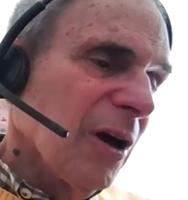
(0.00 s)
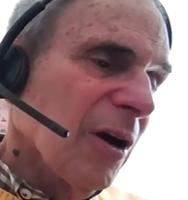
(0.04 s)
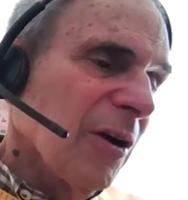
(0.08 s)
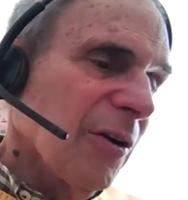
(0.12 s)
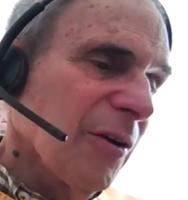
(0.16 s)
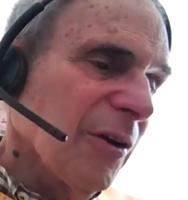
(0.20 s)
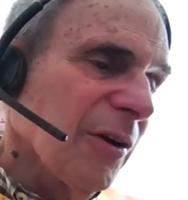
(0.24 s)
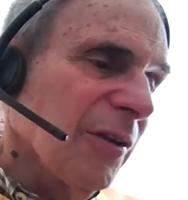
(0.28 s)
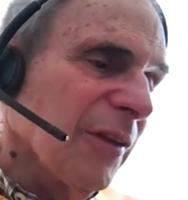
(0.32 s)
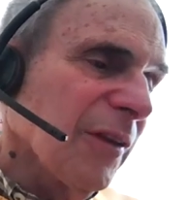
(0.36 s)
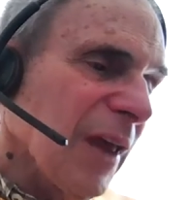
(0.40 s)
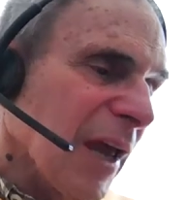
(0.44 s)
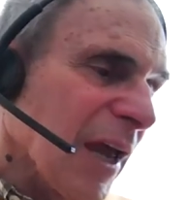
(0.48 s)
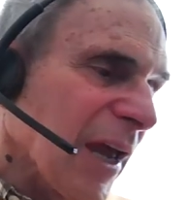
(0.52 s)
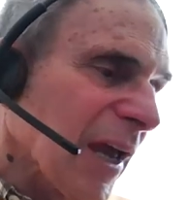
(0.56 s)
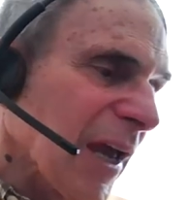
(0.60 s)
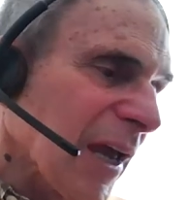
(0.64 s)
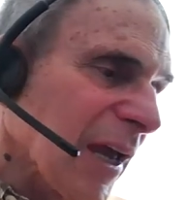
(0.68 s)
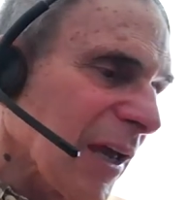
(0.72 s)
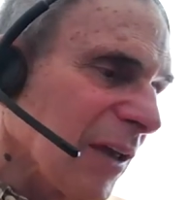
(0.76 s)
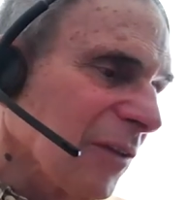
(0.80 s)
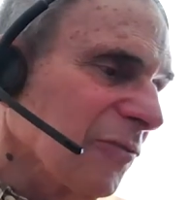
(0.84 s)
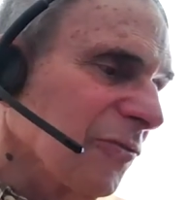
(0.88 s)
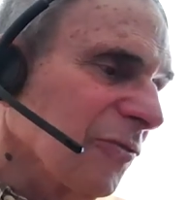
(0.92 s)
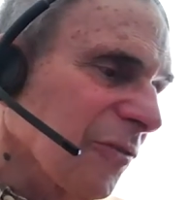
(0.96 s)
are in the
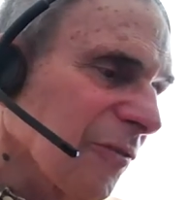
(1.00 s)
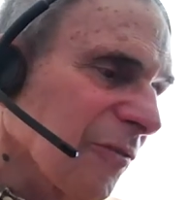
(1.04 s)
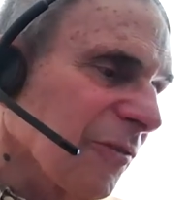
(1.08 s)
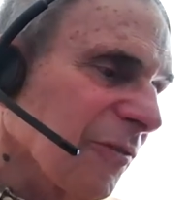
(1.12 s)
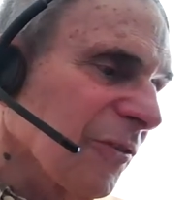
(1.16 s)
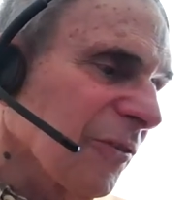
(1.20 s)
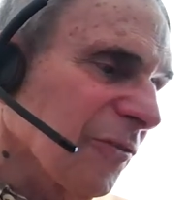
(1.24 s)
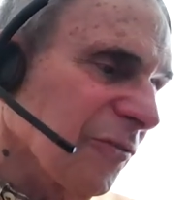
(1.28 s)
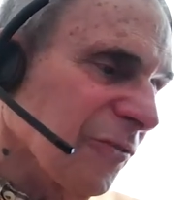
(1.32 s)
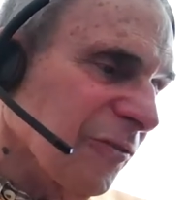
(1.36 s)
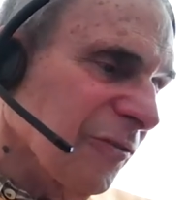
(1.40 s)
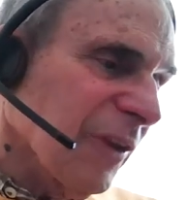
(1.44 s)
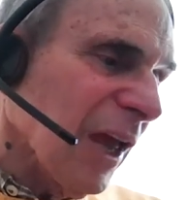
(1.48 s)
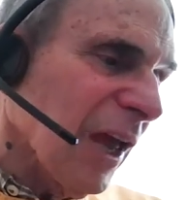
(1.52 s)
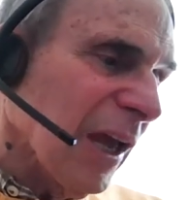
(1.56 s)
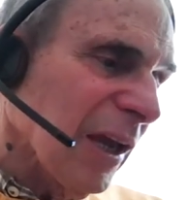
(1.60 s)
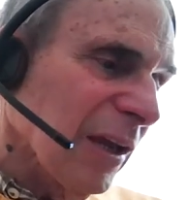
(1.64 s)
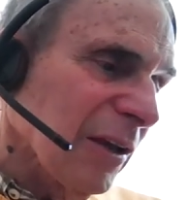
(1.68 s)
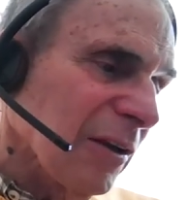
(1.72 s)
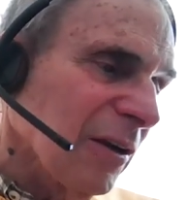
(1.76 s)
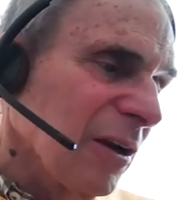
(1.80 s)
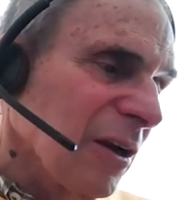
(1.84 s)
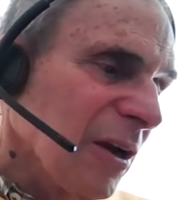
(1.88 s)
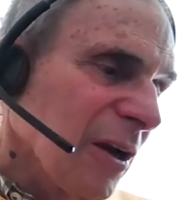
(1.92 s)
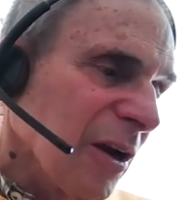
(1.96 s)
hands of the
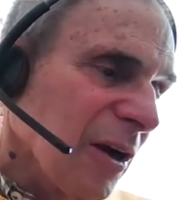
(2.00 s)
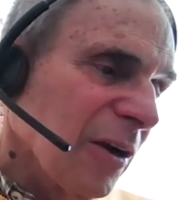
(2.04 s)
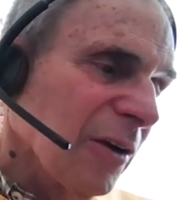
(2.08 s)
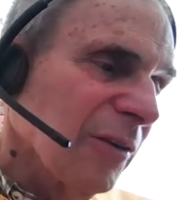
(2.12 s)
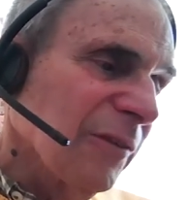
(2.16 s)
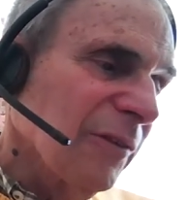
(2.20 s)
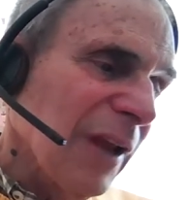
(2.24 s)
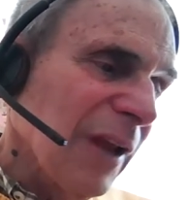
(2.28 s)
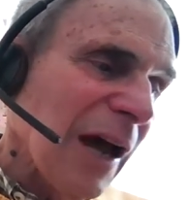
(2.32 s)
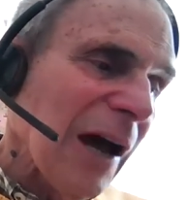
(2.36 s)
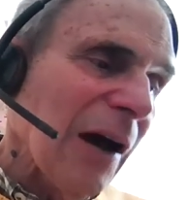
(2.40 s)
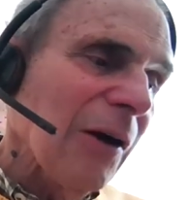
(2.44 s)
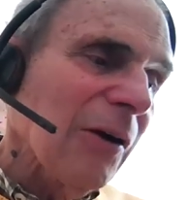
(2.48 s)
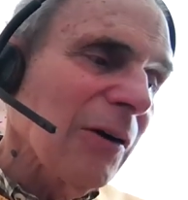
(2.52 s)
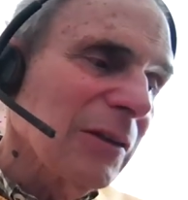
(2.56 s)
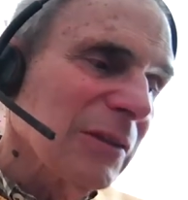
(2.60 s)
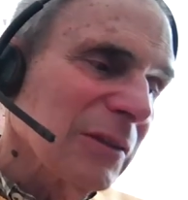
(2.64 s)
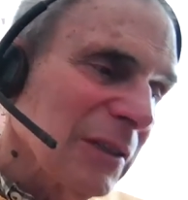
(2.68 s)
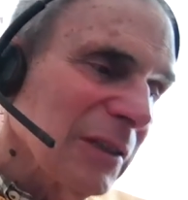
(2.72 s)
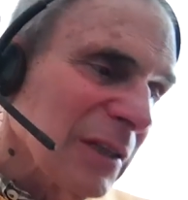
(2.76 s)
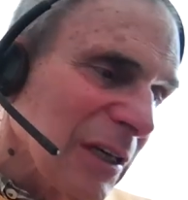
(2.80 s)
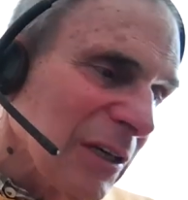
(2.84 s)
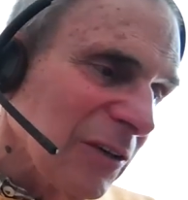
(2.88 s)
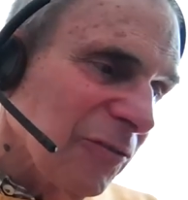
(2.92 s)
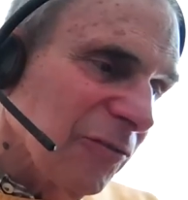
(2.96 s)
state, are now at
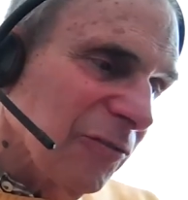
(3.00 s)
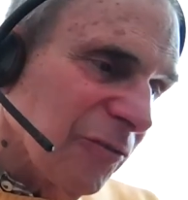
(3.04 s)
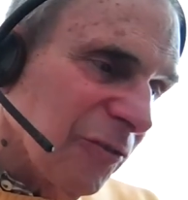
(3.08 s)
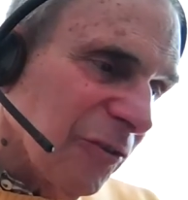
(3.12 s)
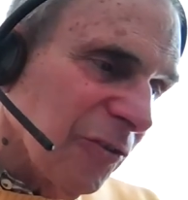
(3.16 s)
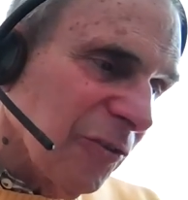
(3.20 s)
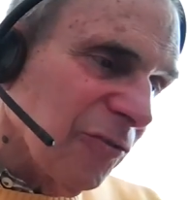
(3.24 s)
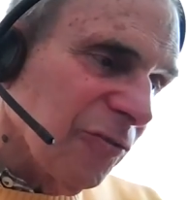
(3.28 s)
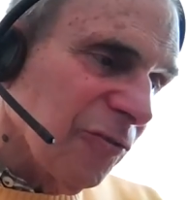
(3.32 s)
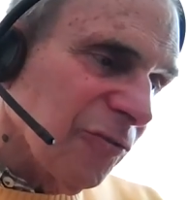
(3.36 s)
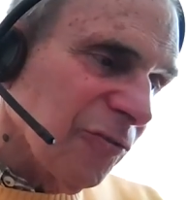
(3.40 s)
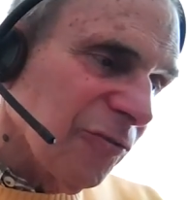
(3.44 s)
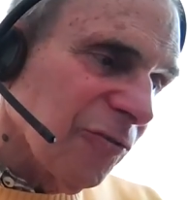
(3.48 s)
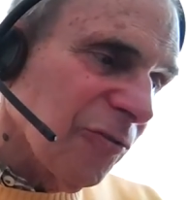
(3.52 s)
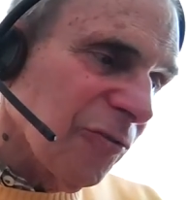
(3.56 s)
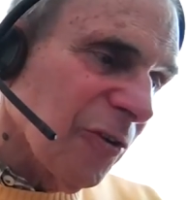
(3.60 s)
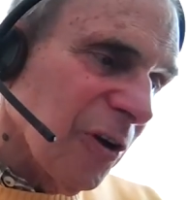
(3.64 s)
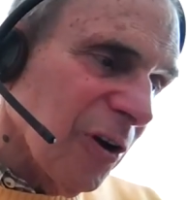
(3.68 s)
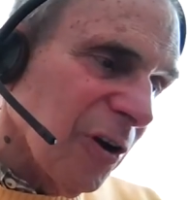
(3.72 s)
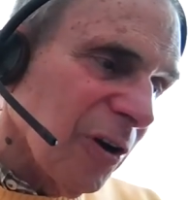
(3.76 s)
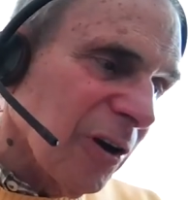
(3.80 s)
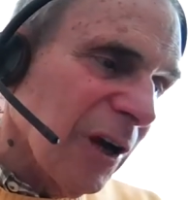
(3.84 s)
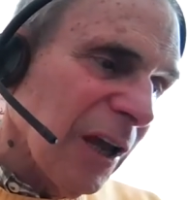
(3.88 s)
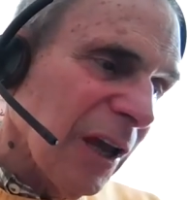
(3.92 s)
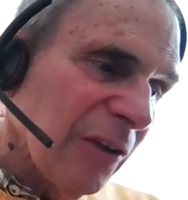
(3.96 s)
least as
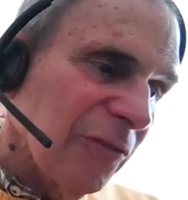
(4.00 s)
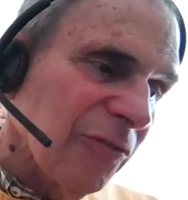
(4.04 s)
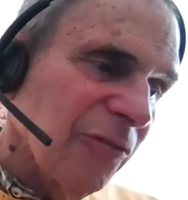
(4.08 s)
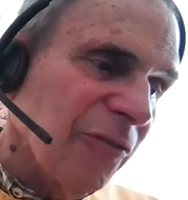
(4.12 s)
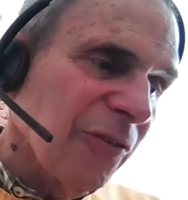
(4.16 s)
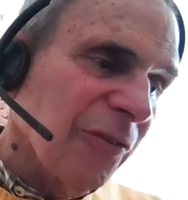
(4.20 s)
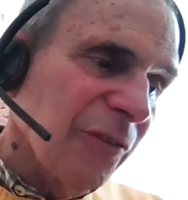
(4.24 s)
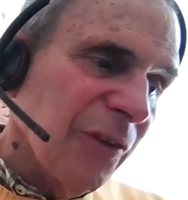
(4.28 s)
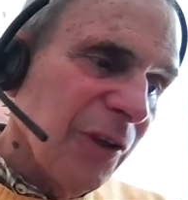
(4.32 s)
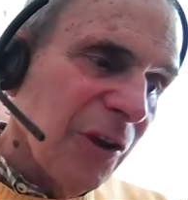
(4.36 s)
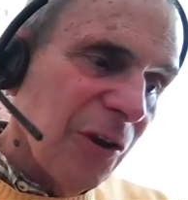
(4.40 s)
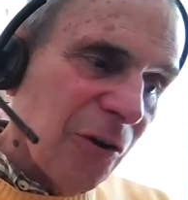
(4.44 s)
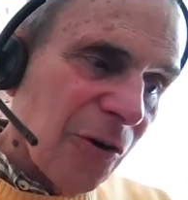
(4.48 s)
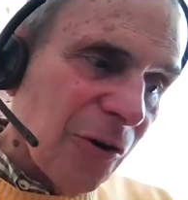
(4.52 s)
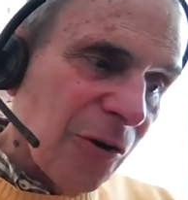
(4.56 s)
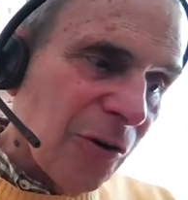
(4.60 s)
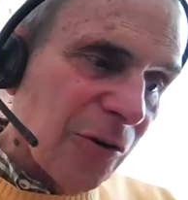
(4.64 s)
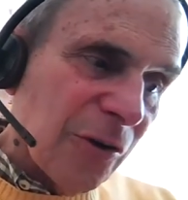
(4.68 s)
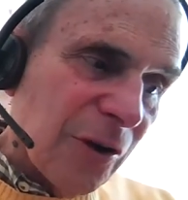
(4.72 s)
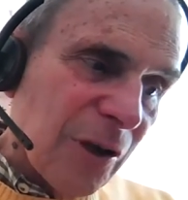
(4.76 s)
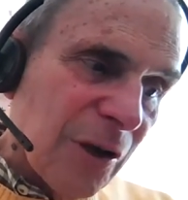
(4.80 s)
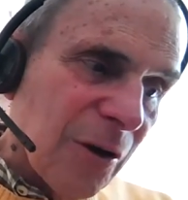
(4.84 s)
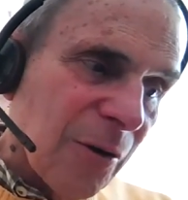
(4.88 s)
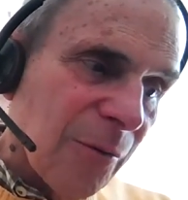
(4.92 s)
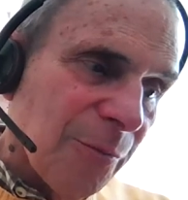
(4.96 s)
strong as in the
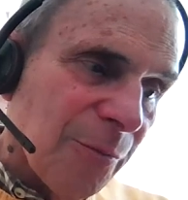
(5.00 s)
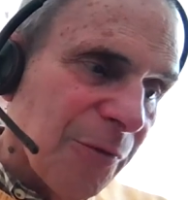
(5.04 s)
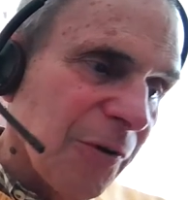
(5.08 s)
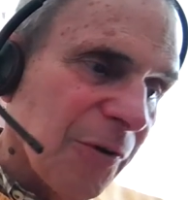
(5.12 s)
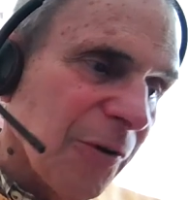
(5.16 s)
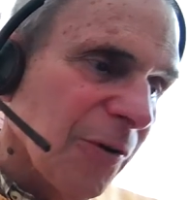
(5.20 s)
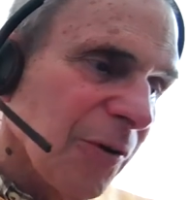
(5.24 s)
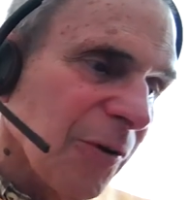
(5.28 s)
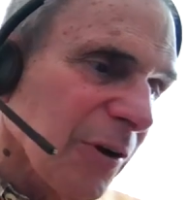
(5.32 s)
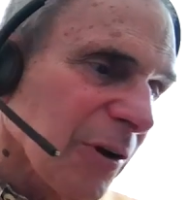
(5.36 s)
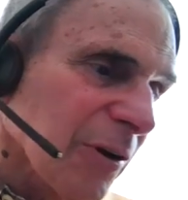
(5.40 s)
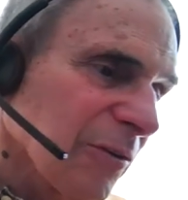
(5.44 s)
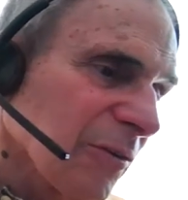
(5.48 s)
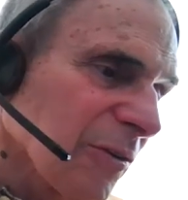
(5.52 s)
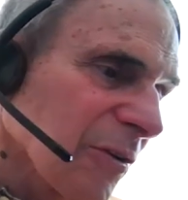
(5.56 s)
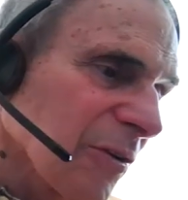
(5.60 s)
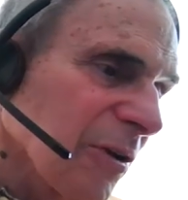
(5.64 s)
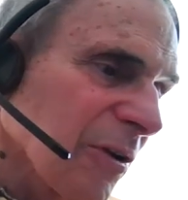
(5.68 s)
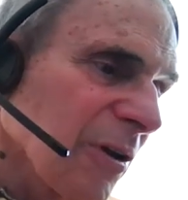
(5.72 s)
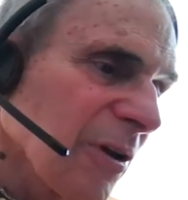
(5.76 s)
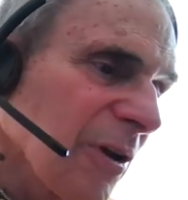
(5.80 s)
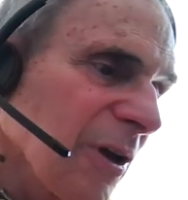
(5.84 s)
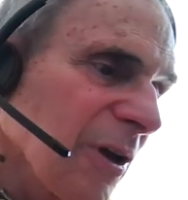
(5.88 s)
earlier period.